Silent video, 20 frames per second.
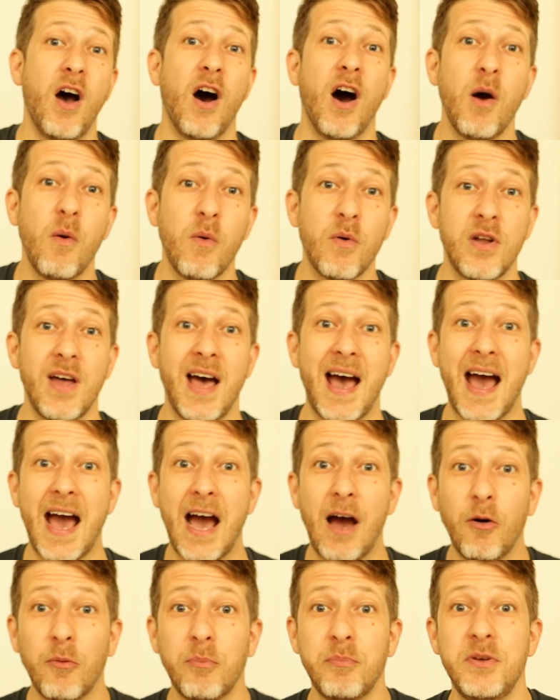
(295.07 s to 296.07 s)
I want to
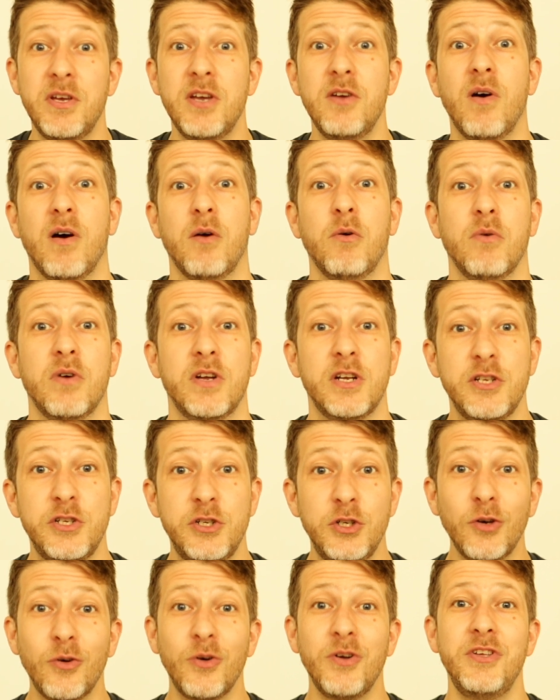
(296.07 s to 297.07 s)
help you, I want
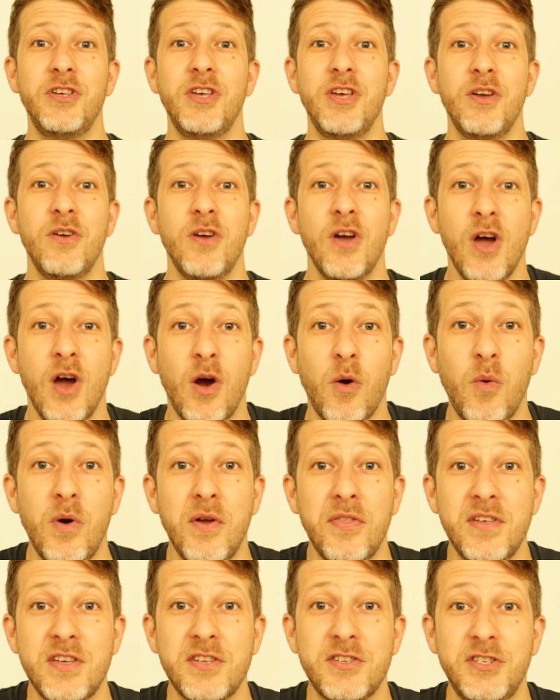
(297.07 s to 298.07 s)
to join you
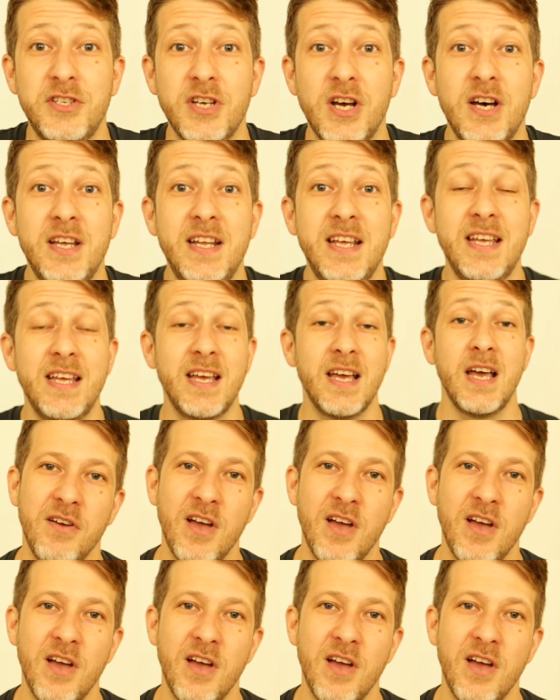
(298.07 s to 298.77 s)
with this journey.